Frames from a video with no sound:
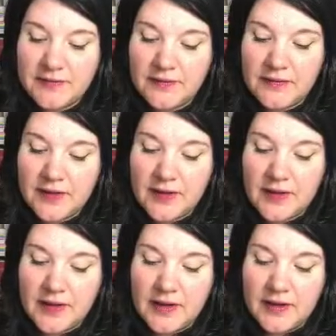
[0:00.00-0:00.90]

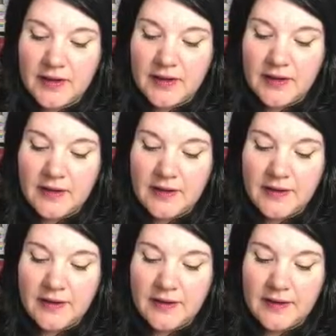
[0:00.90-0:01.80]

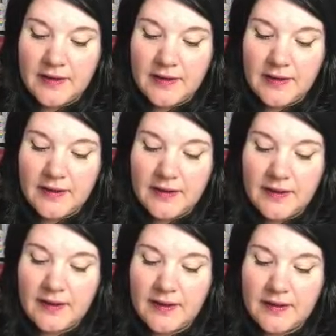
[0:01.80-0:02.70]

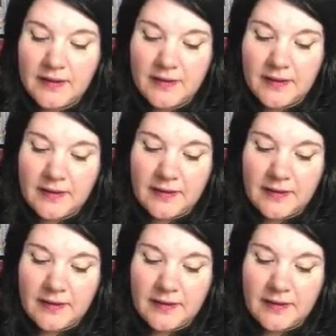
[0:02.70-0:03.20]
(silence)